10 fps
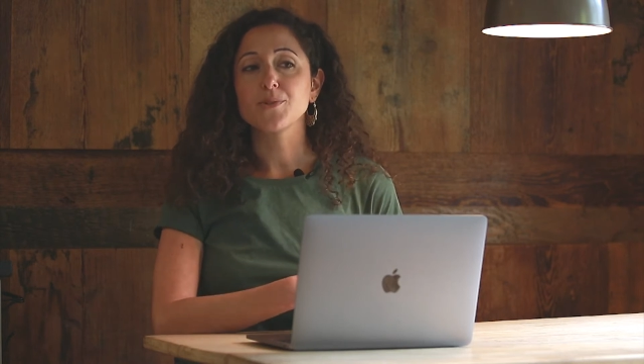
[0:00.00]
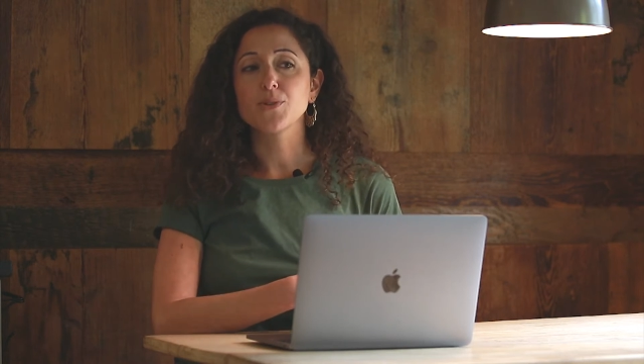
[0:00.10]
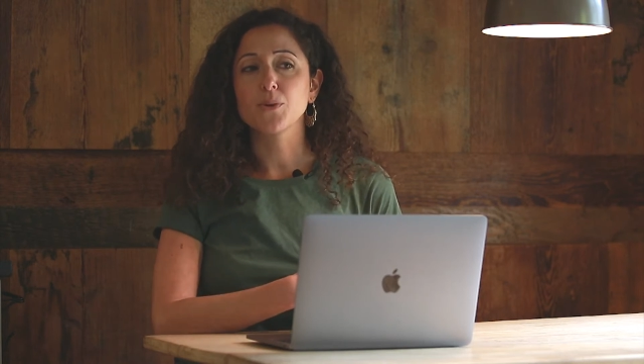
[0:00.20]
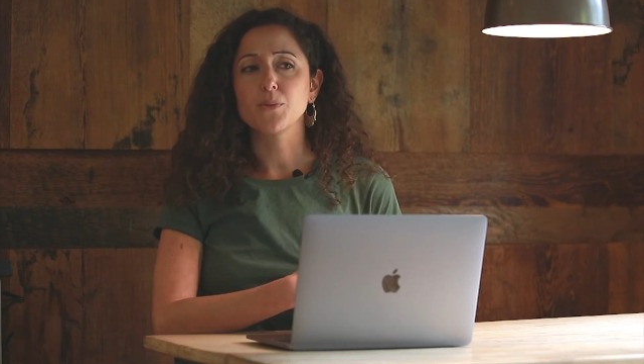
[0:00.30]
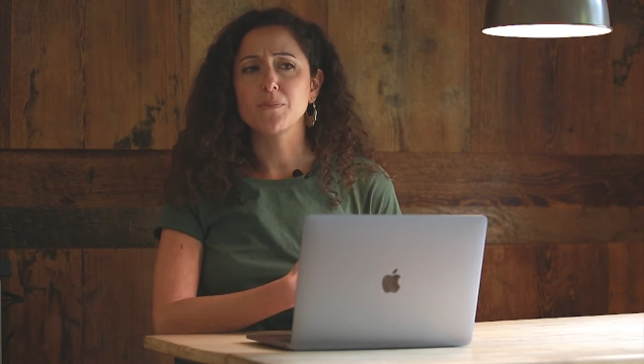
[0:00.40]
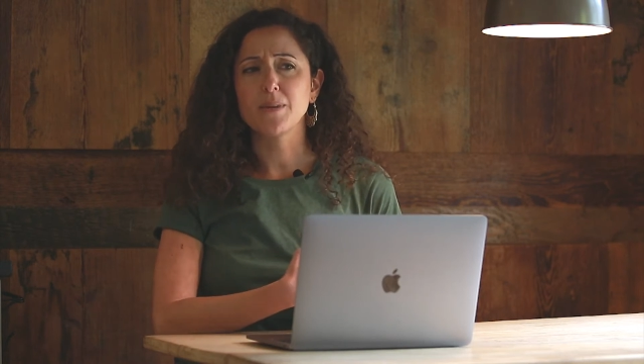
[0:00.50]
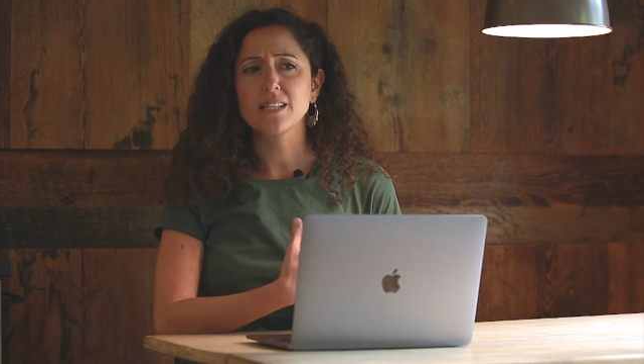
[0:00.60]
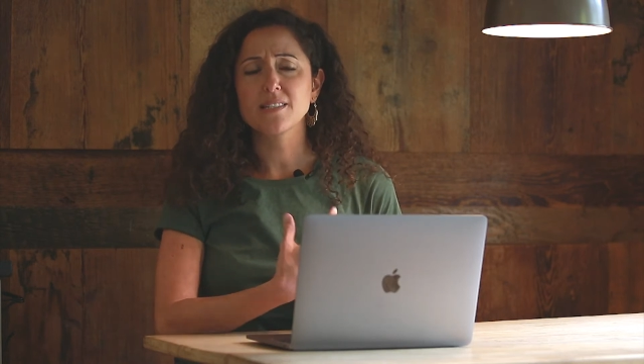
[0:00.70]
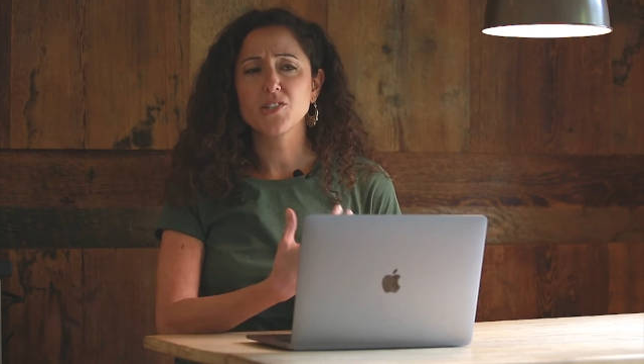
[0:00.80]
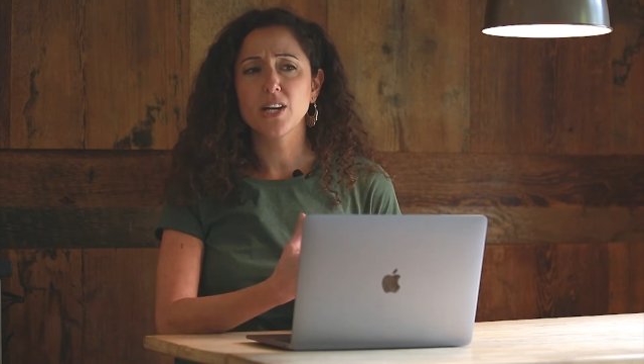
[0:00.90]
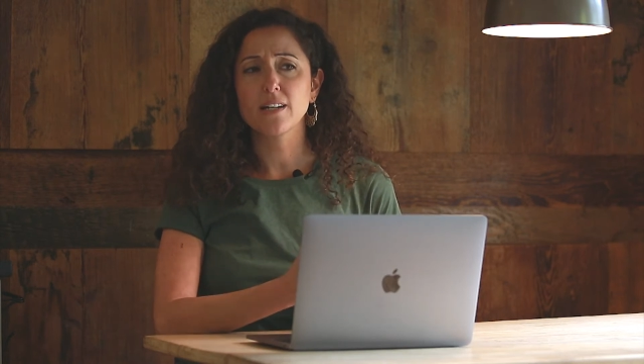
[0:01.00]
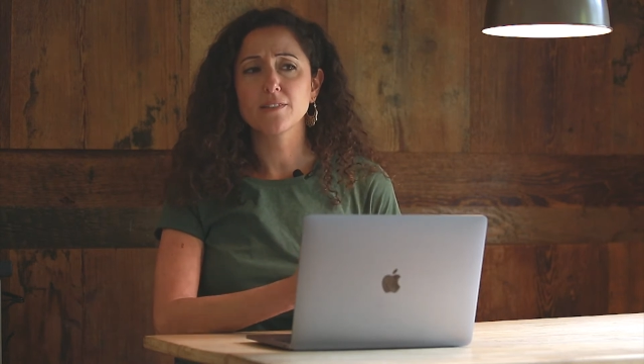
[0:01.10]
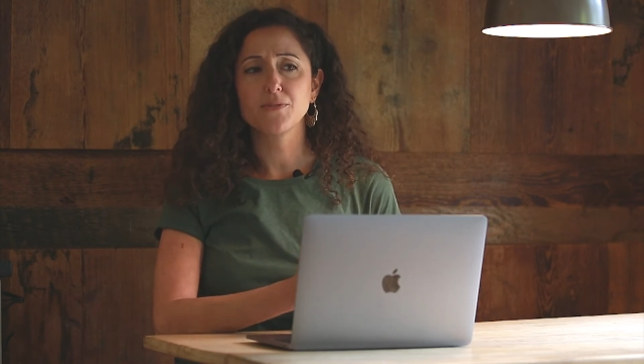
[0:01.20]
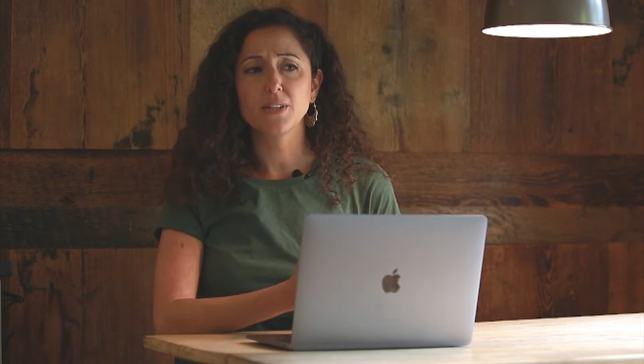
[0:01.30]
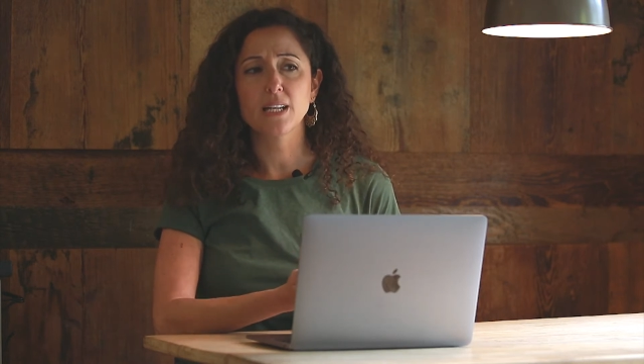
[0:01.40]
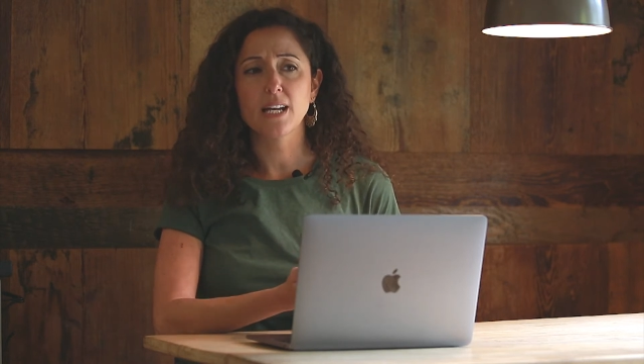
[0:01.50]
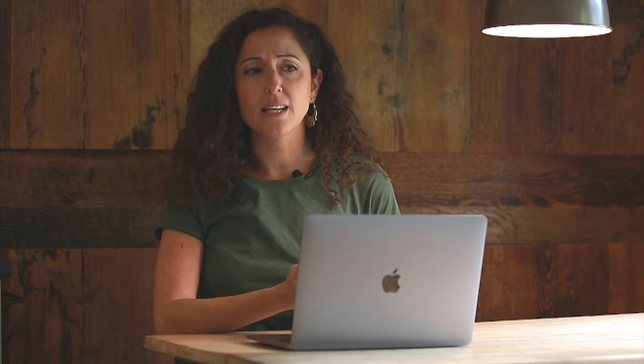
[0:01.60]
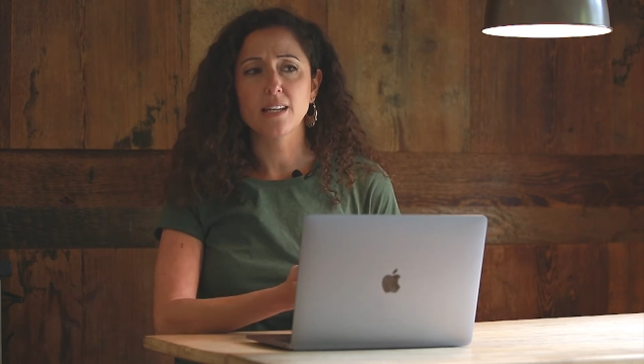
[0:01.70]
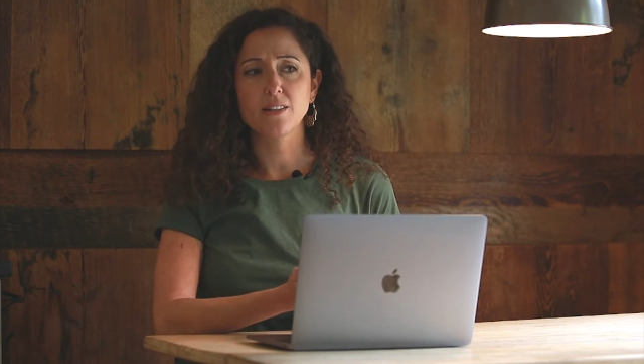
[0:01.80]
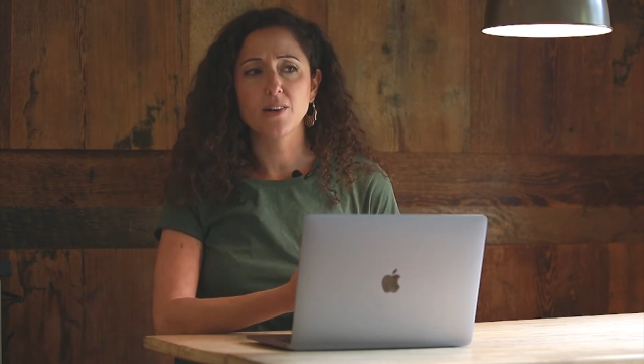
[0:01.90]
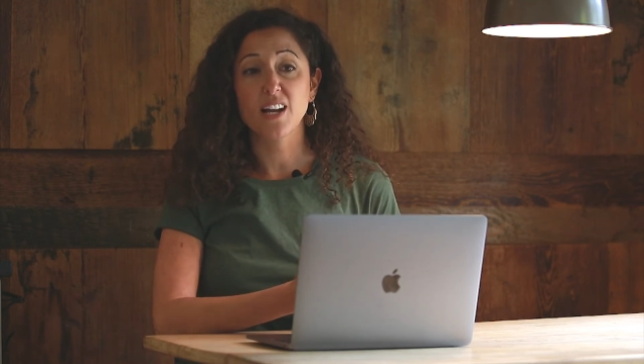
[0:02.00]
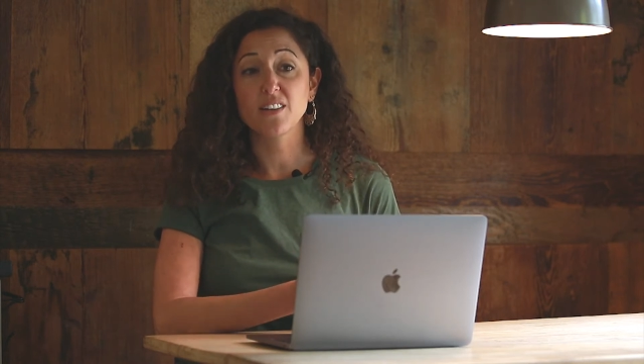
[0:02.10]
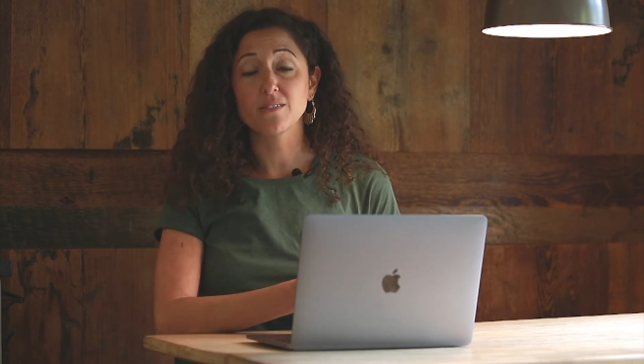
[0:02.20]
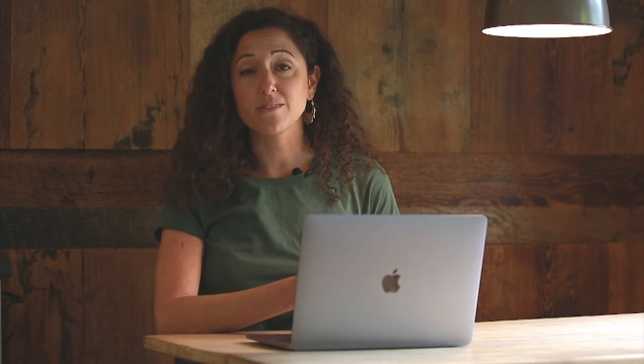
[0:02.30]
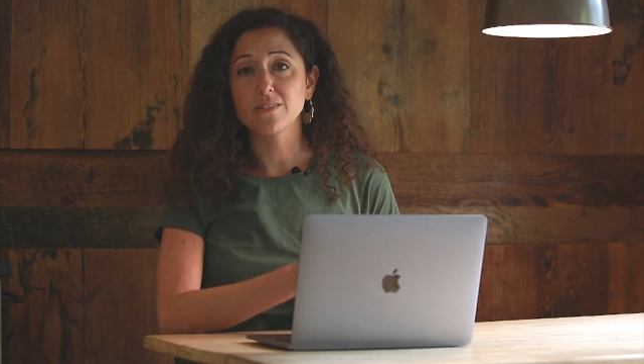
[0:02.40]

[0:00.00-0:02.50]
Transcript: So makes the child feel like, I don't